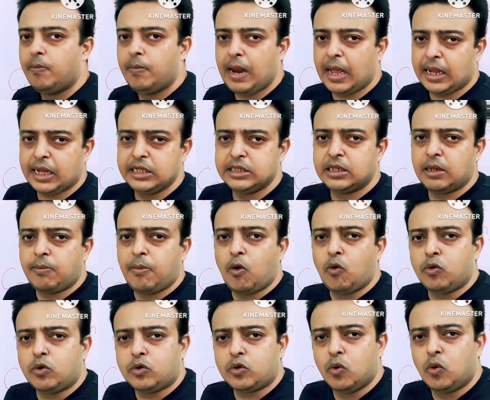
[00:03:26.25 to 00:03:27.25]
Black is
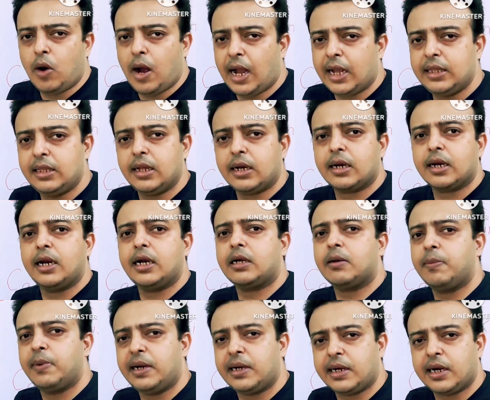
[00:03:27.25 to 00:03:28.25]
about to either
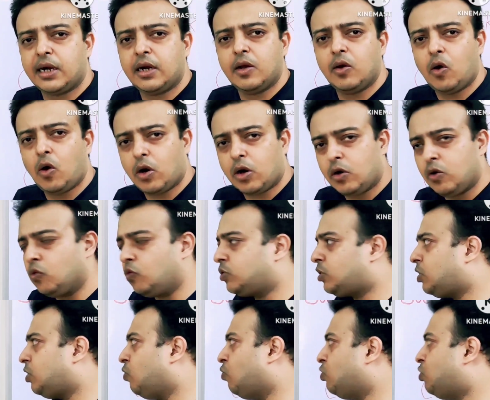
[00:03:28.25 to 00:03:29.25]
get mated or
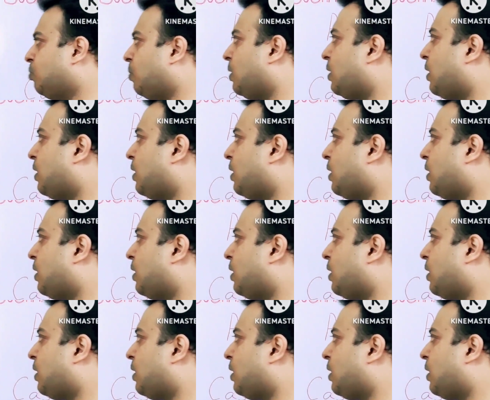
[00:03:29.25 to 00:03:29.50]
lose huge